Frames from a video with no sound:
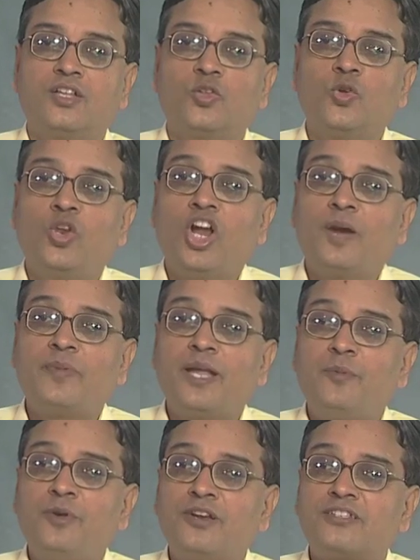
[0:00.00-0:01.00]
you will not be
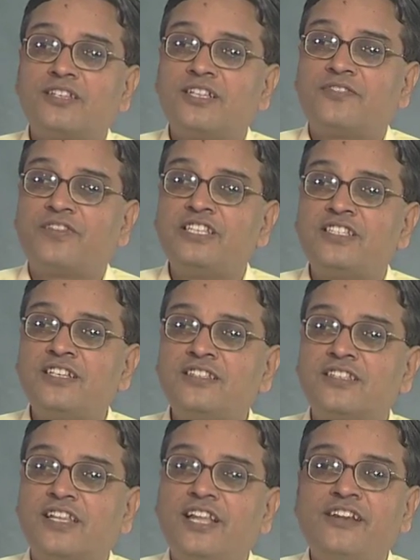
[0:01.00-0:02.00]
able to see the
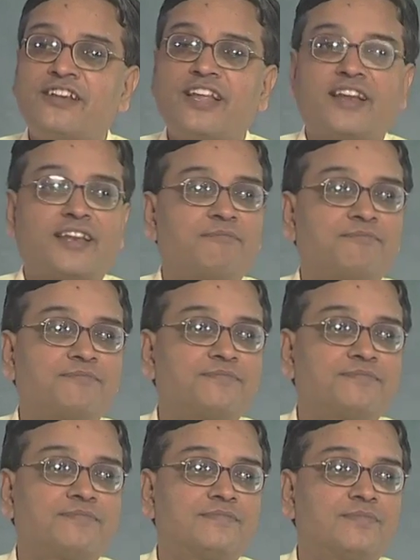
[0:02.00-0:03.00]
fringes in real time,
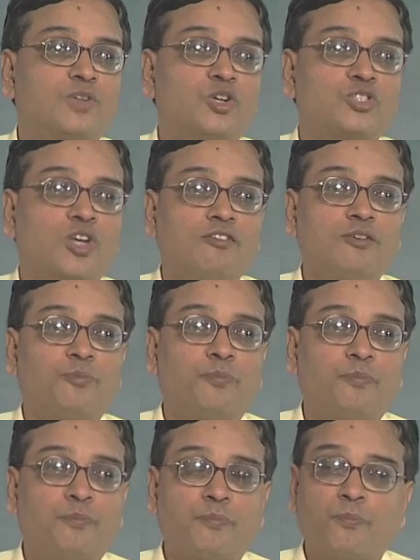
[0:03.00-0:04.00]
because you have to
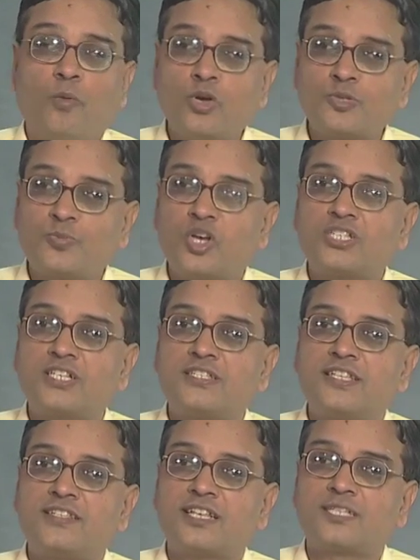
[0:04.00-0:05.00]
post process
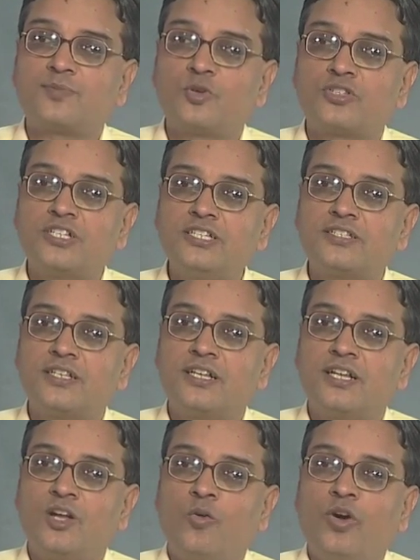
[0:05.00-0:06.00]
these exposures,
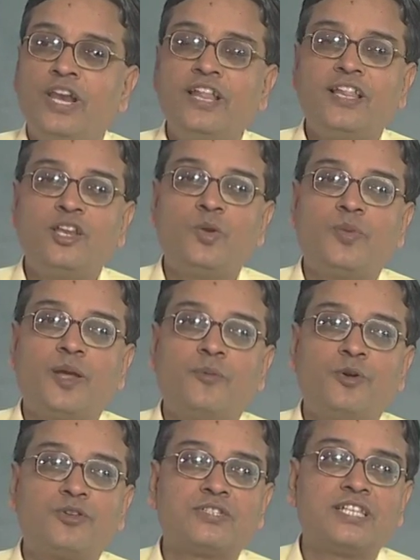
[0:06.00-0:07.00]
only then you will be
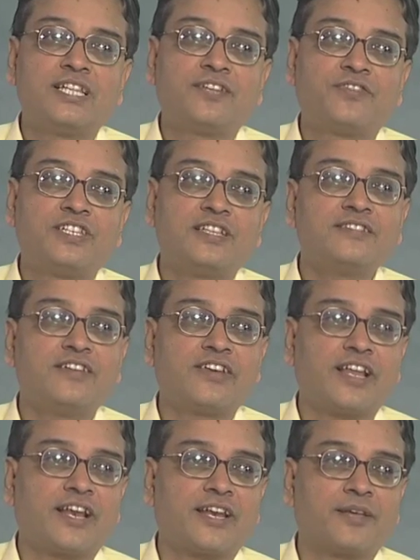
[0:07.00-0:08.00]
able to see the fringes in
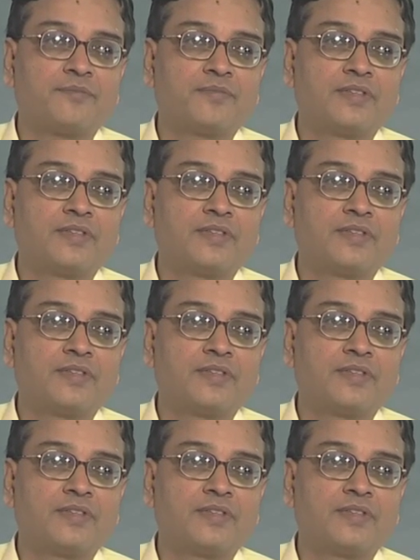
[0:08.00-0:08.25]
real time.